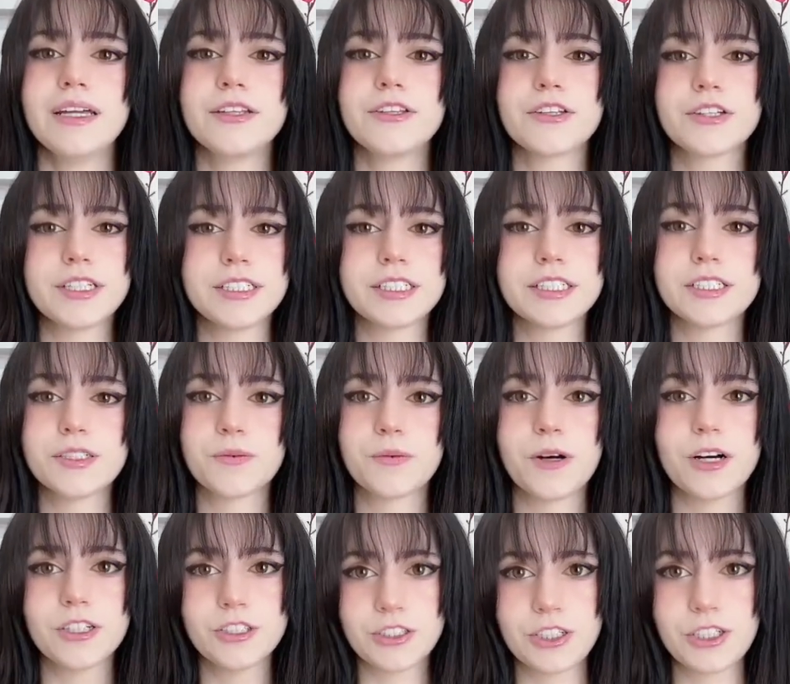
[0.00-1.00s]
They're easy to
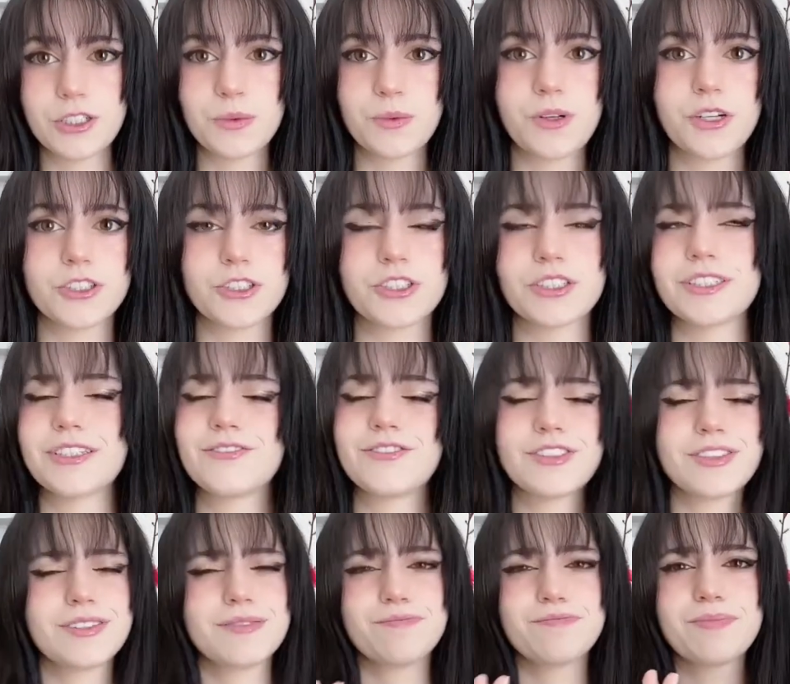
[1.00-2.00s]
wash, dishwasher safe.
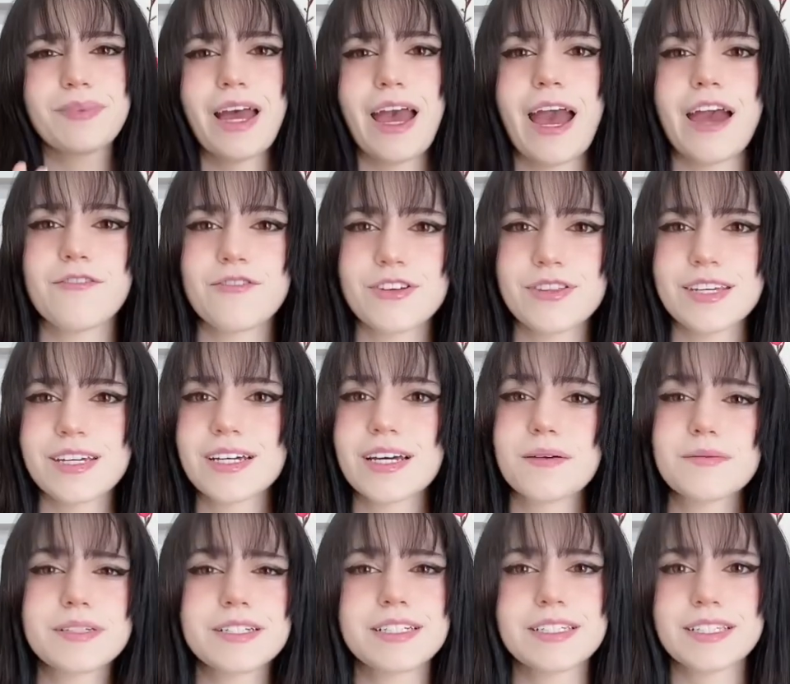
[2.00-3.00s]
Just everything
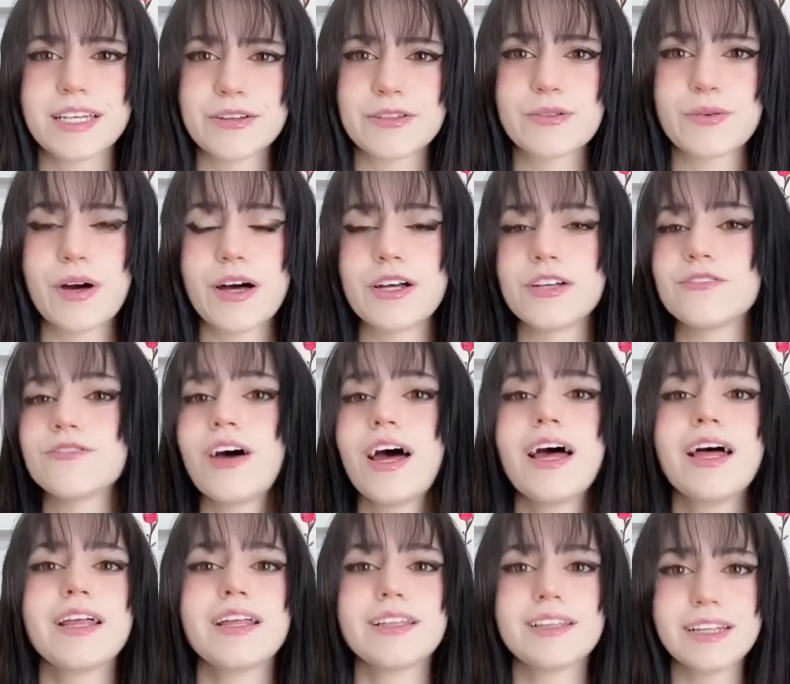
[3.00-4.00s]
comes in a set of 12.
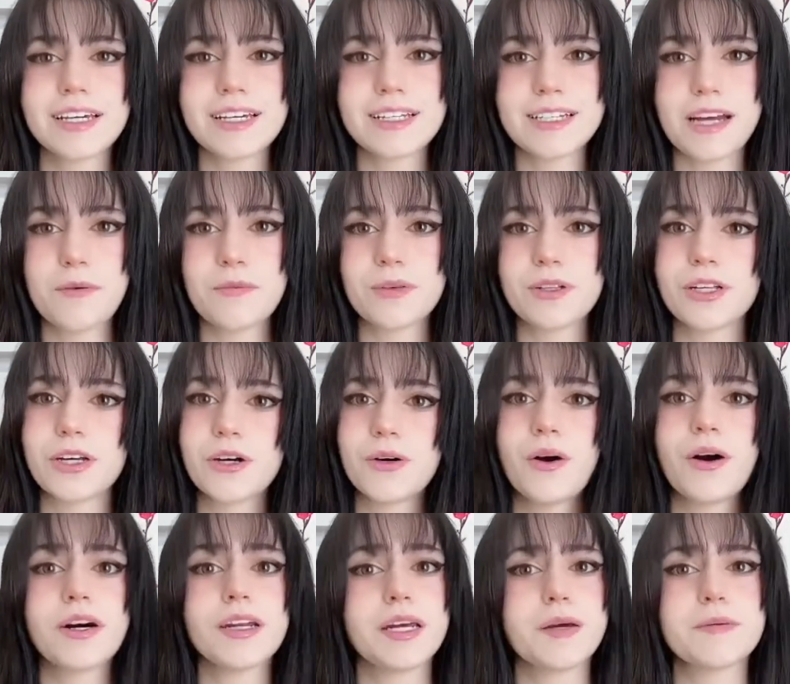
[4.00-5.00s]
Link down below
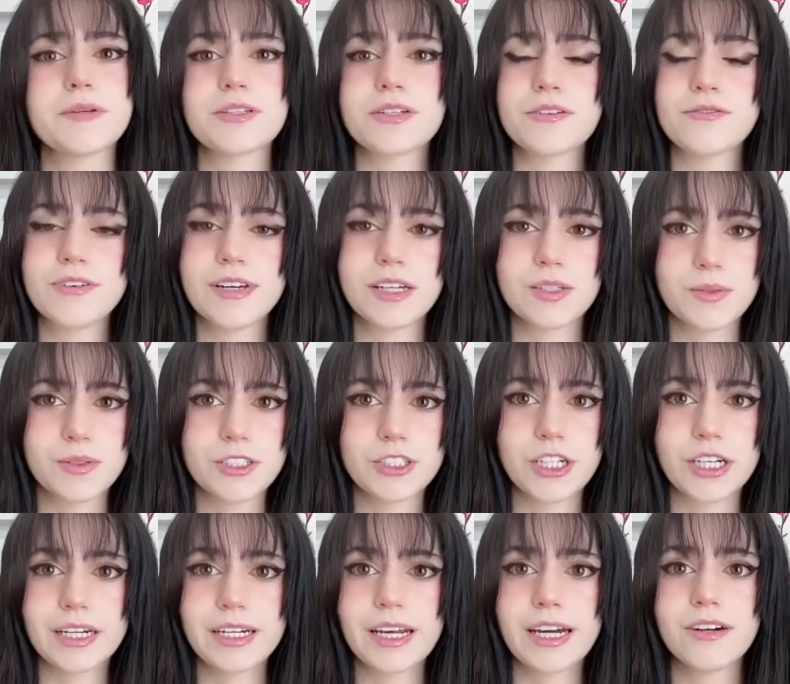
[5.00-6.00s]
on Amazon if you guys want to
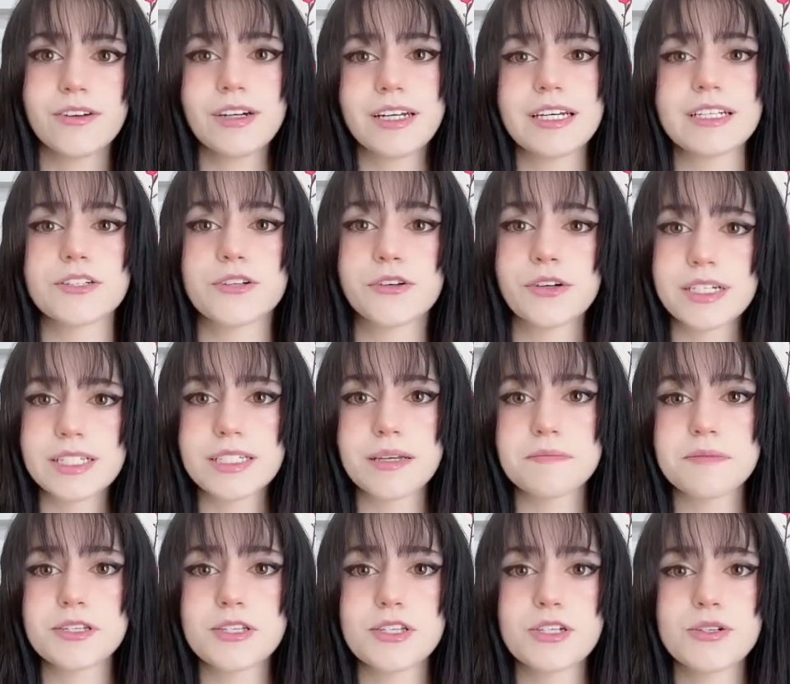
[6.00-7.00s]
check it out. It's a great
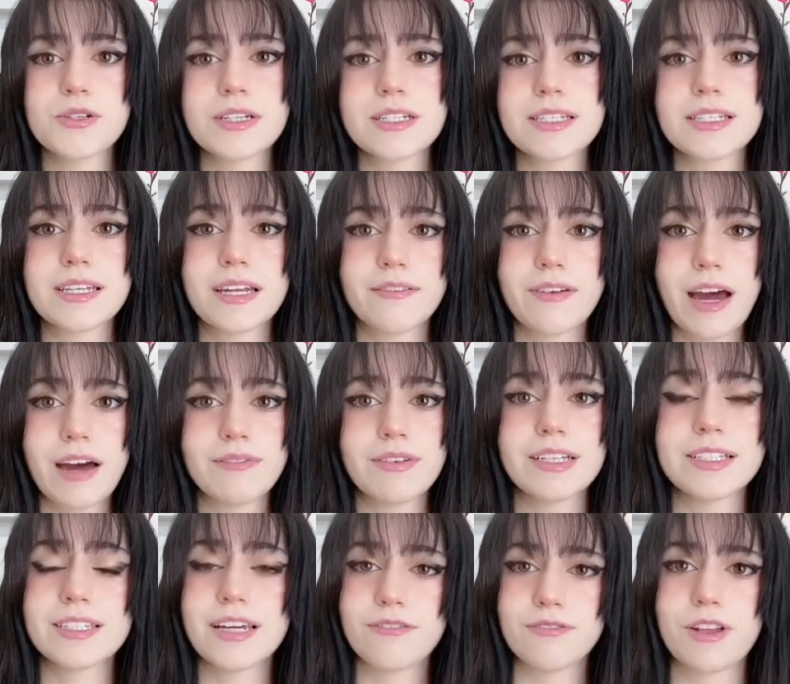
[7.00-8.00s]
substitute instead of having
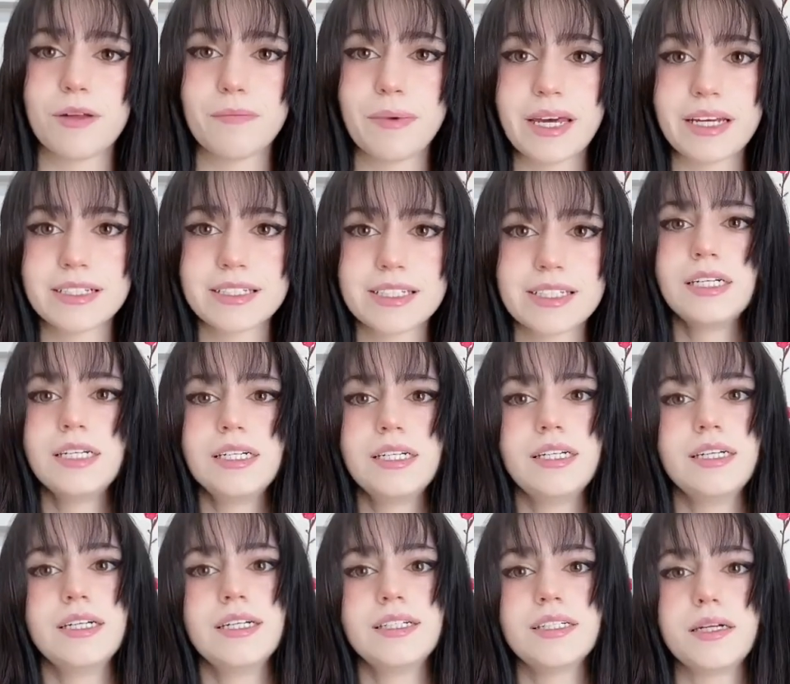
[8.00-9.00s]
Teflon pans.
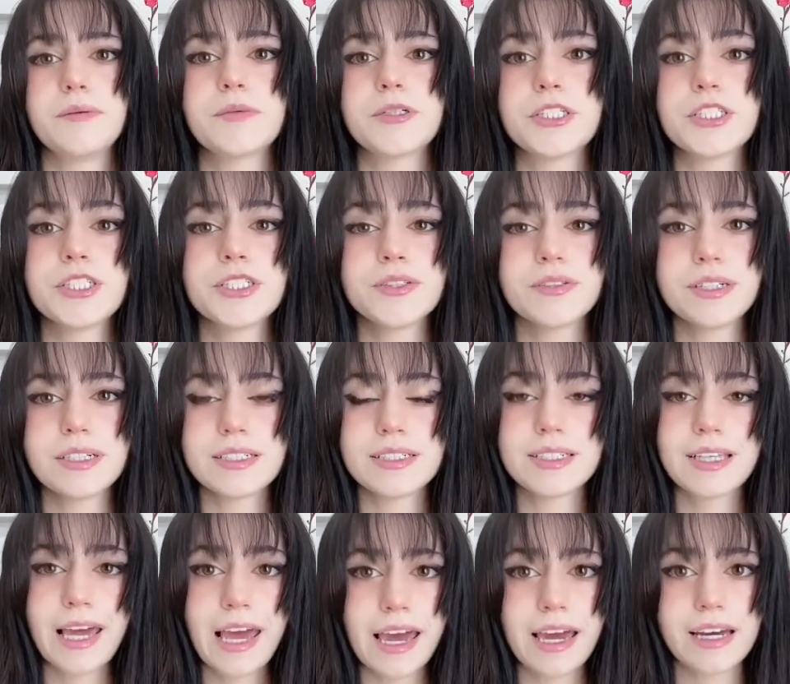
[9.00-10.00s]
Number 2 is
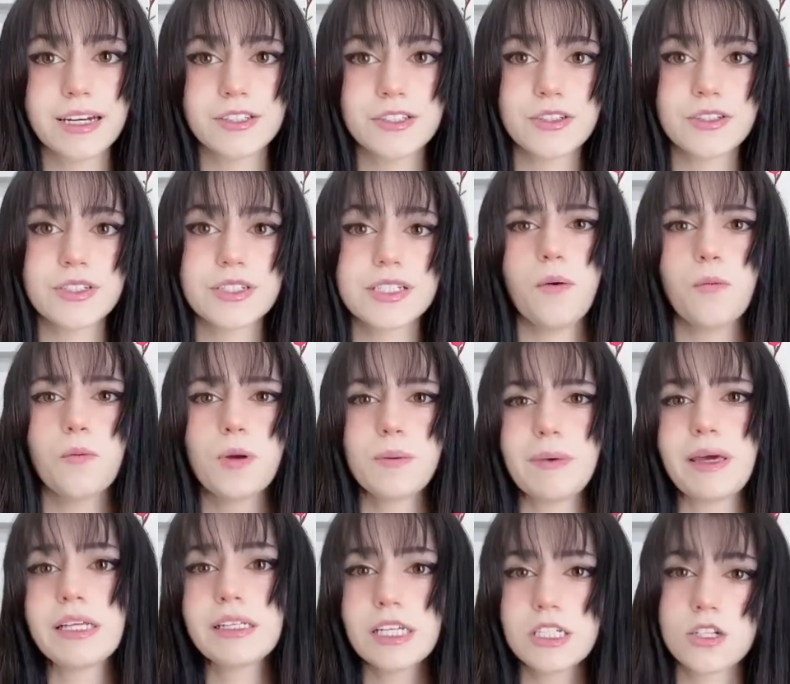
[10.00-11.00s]
candles. We
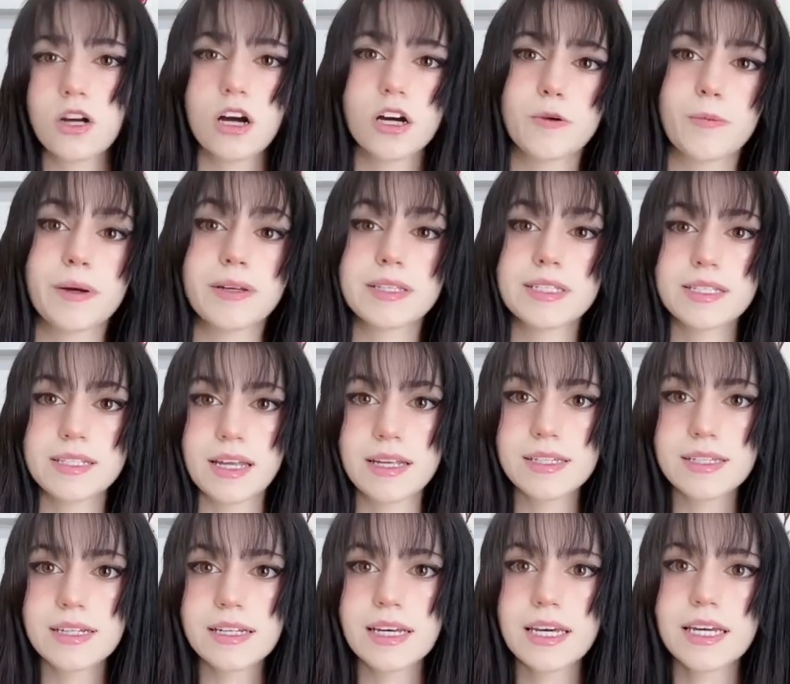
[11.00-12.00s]
mainly talk about
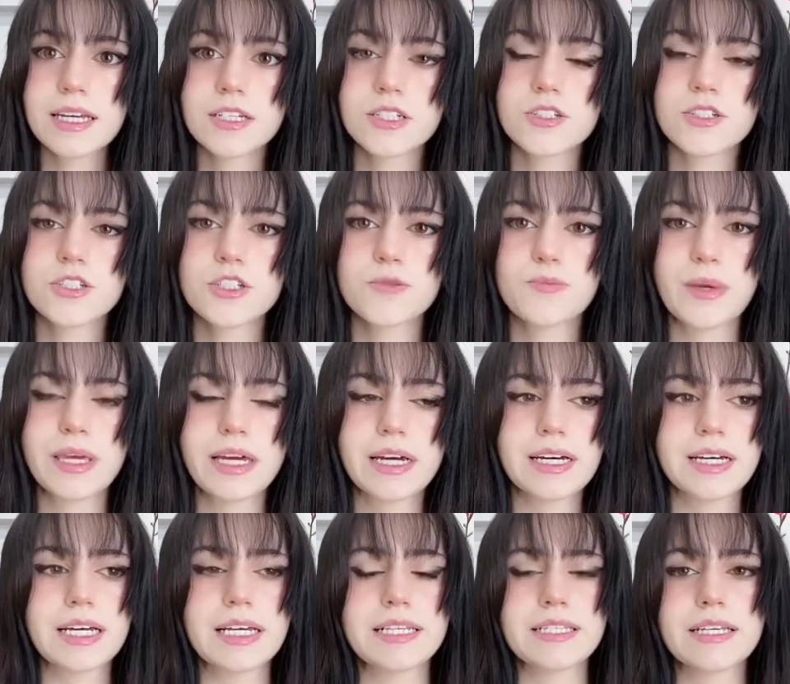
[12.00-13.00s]
scented candles
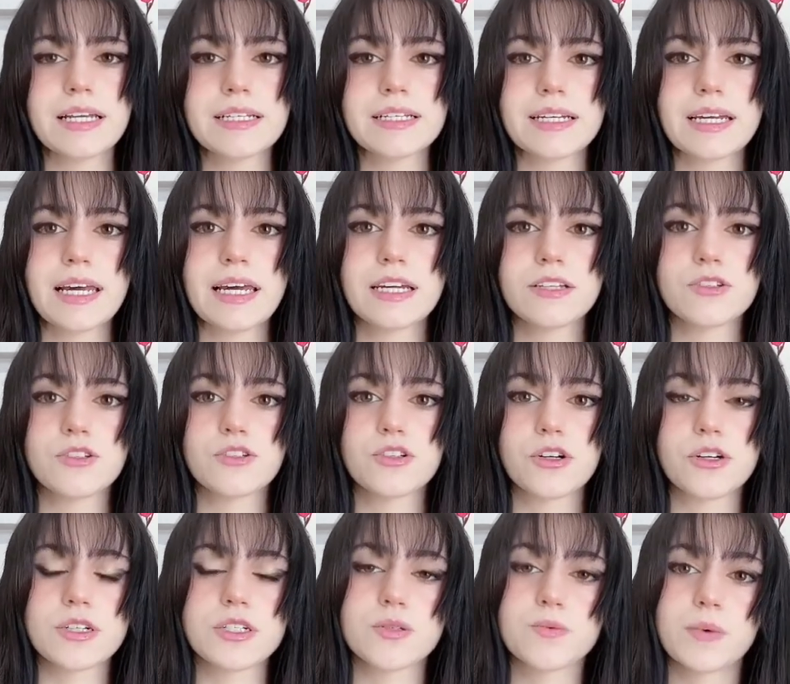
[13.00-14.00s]
because scented candles
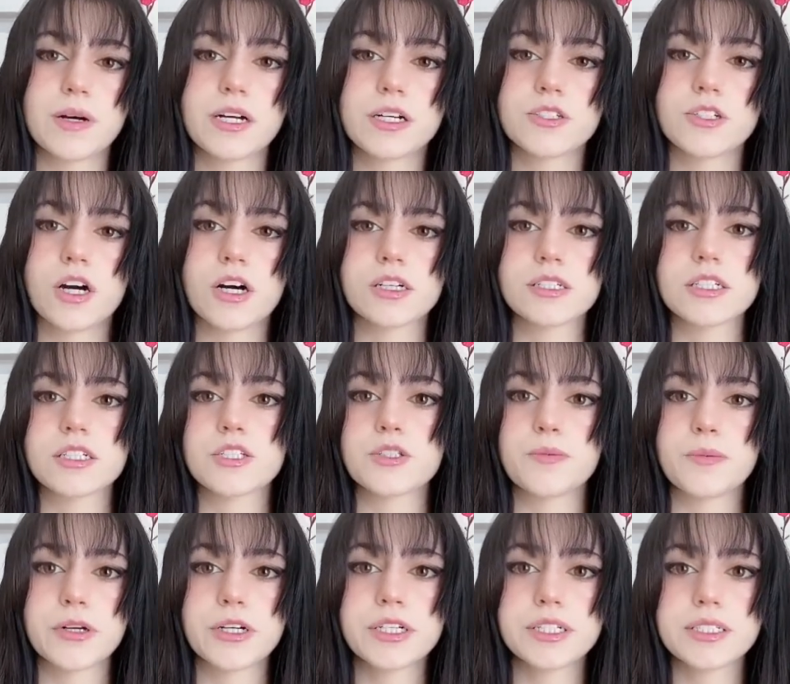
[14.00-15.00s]
are as well toxic to
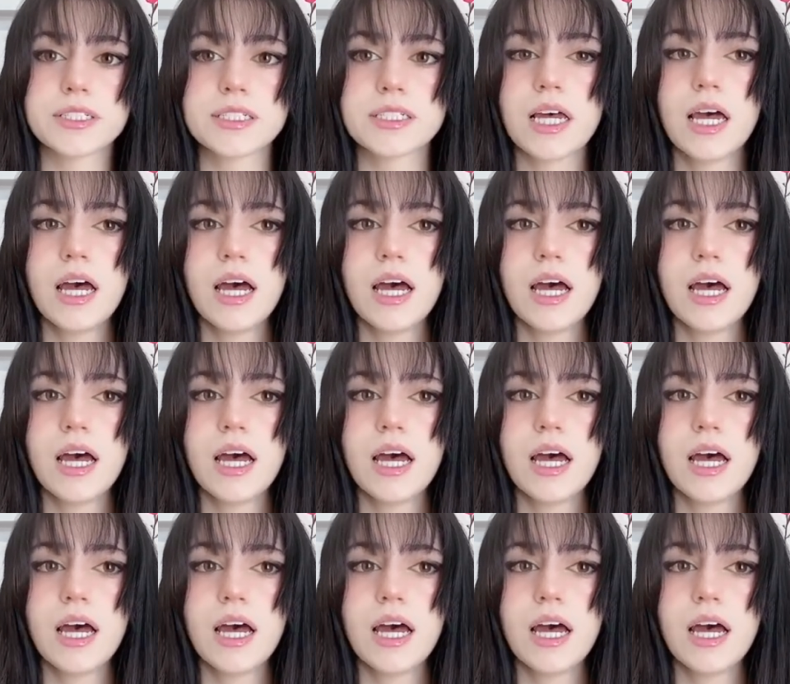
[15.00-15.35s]
birds.